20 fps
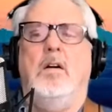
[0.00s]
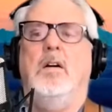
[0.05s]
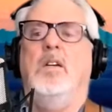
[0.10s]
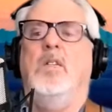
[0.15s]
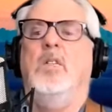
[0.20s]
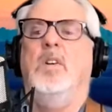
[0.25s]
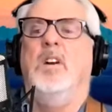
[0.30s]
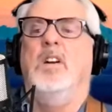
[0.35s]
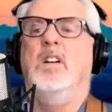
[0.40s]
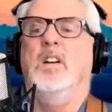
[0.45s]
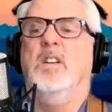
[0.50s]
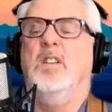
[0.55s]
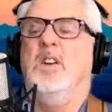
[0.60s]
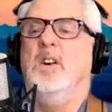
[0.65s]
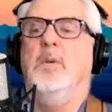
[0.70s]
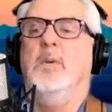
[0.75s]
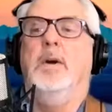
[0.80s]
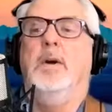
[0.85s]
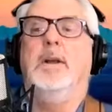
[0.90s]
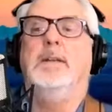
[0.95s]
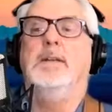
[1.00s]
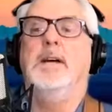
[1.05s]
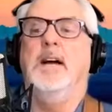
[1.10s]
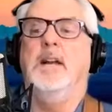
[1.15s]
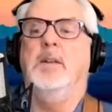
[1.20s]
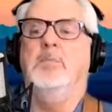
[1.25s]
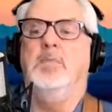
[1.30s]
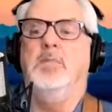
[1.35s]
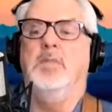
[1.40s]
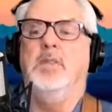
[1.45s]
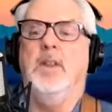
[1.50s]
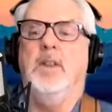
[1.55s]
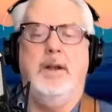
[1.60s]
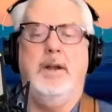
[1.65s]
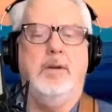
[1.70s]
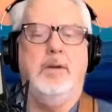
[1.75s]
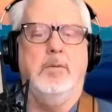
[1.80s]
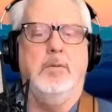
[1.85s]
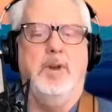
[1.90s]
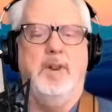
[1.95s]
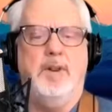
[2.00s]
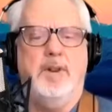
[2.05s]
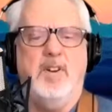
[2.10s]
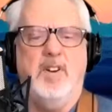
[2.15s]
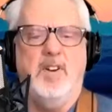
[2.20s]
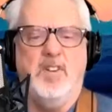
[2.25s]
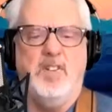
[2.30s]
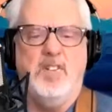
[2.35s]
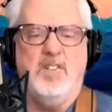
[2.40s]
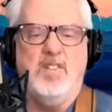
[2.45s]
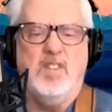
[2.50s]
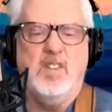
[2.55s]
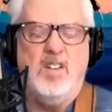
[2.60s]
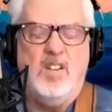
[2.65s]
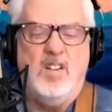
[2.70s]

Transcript: Where are the QuickTime Player windows?